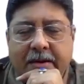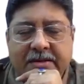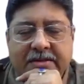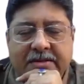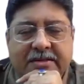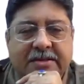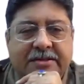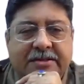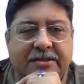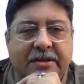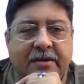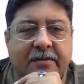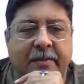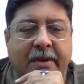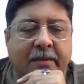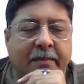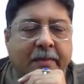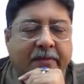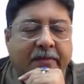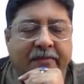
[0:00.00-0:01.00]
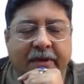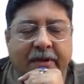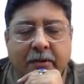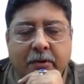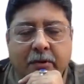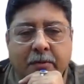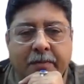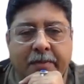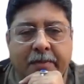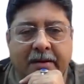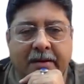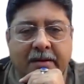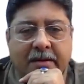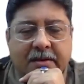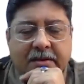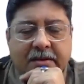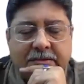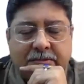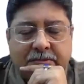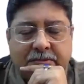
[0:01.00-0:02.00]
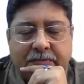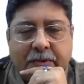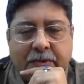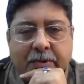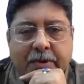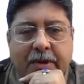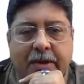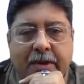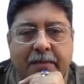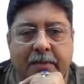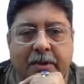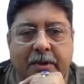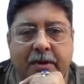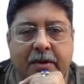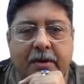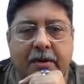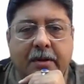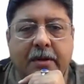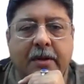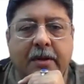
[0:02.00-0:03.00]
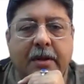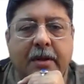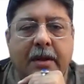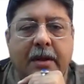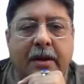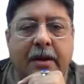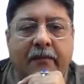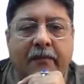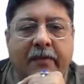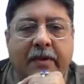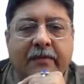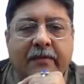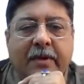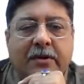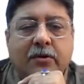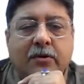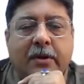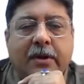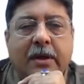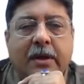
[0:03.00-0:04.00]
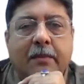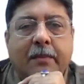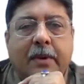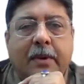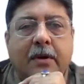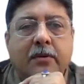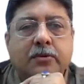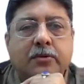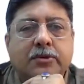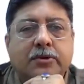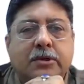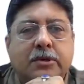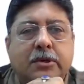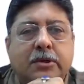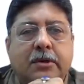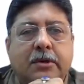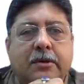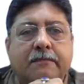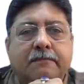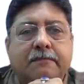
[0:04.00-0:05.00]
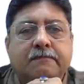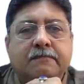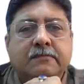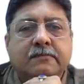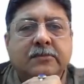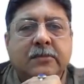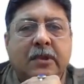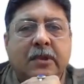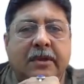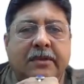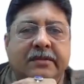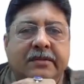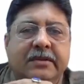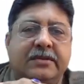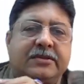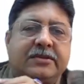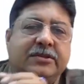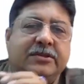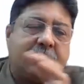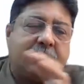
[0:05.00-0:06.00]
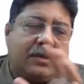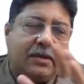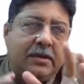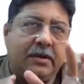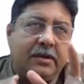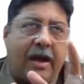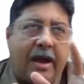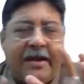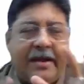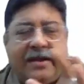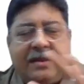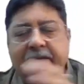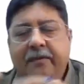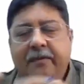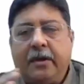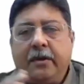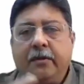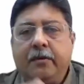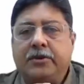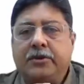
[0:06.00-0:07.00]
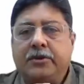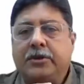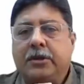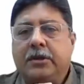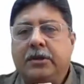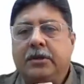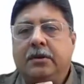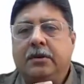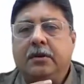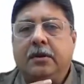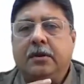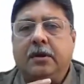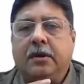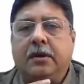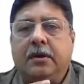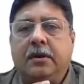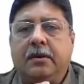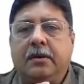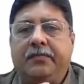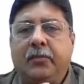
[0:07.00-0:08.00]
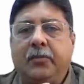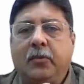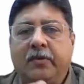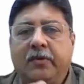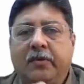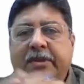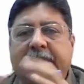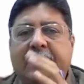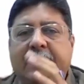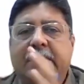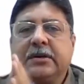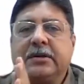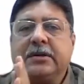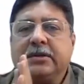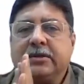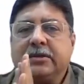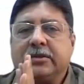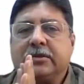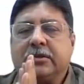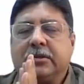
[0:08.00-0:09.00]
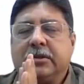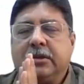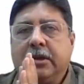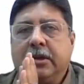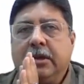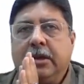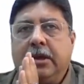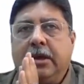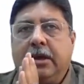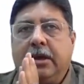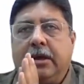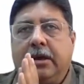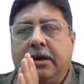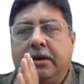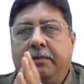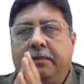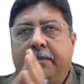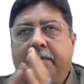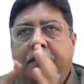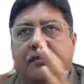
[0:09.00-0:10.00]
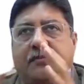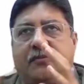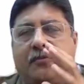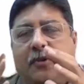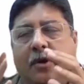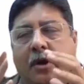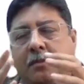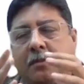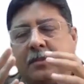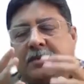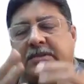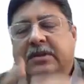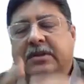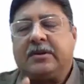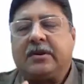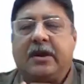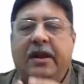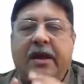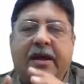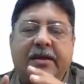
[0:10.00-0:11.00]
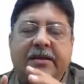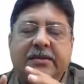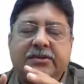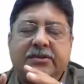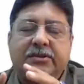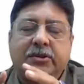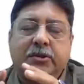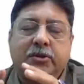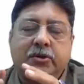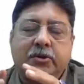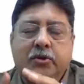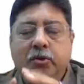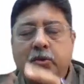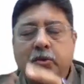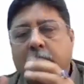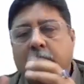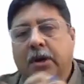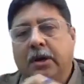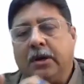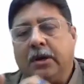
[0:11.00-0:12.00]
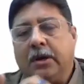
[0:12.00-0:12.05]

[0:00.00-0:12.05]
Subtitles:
discussed here by my fellow panelists. Okay, now when we are talking about this IT evaluation over the years, from a centralized to